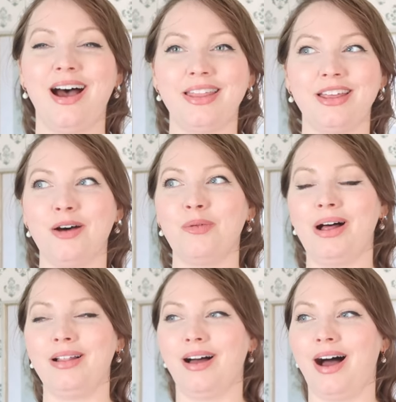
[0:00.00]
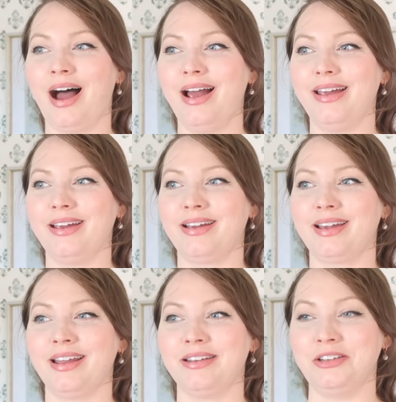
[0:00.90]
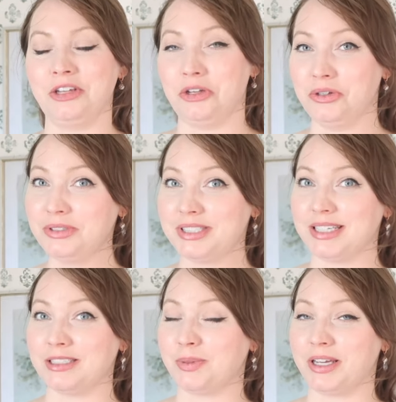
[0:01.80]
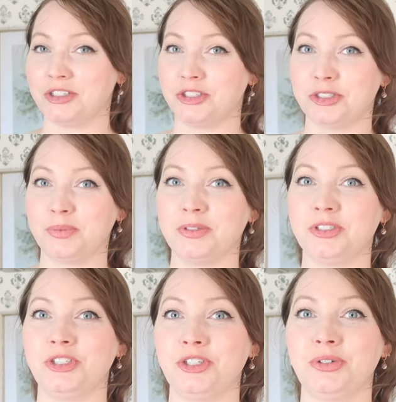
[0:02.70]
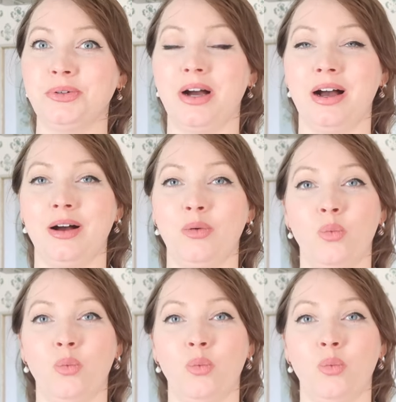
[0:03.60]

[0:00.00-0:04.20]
I thought, well, I can use this because you're supposed to do uh,